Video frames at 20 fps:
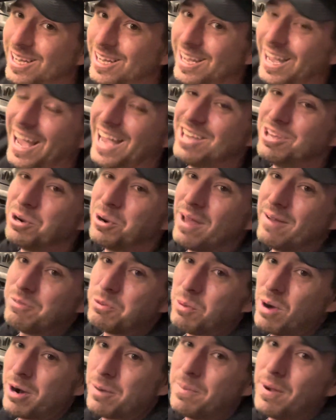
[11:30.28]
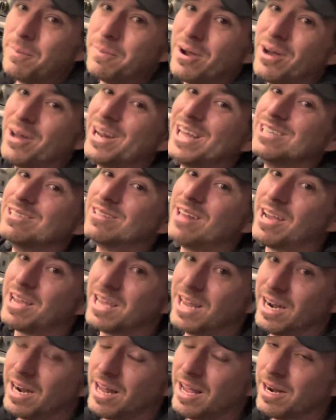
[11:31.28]
and you don't have the water pump on, it's not
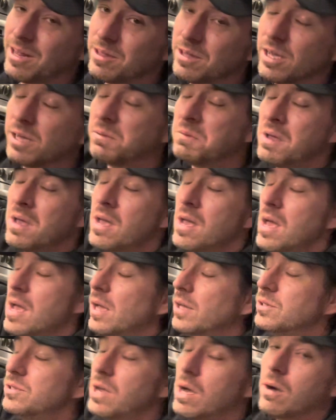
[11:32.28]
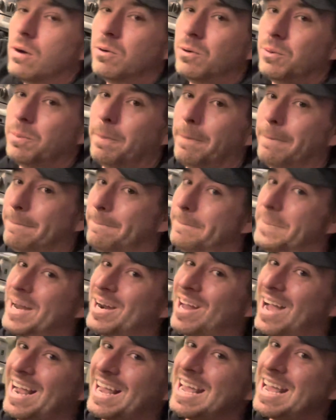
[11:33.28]
getting anything. So, but
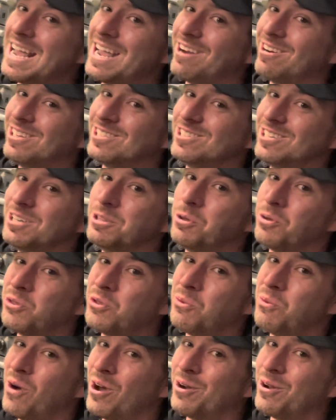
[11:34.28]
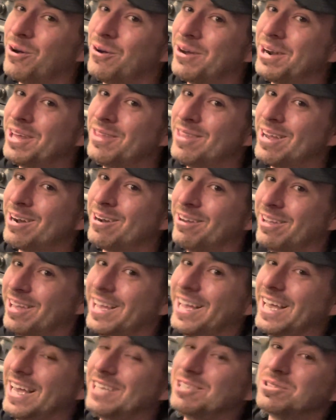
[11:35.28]
I can guarantee that the water going in there
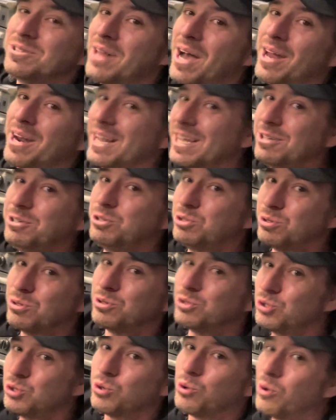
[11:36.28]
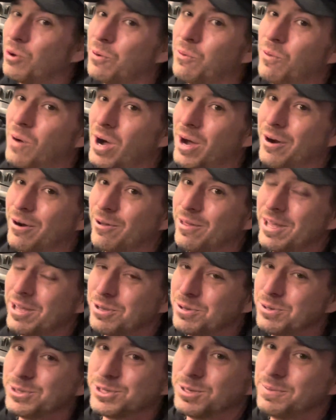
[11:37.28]
is not Eastern Shore water that
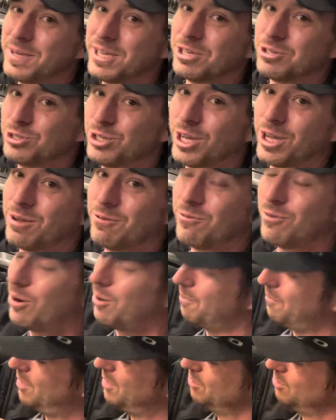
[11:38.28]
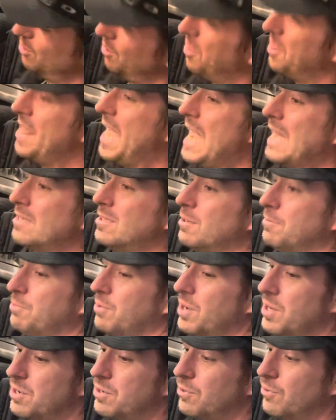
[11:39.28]
used to be a chicken farm. So that's a
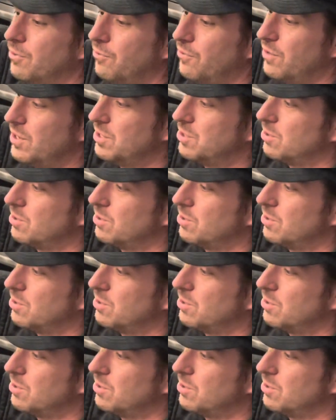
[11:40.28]
pretty cool feature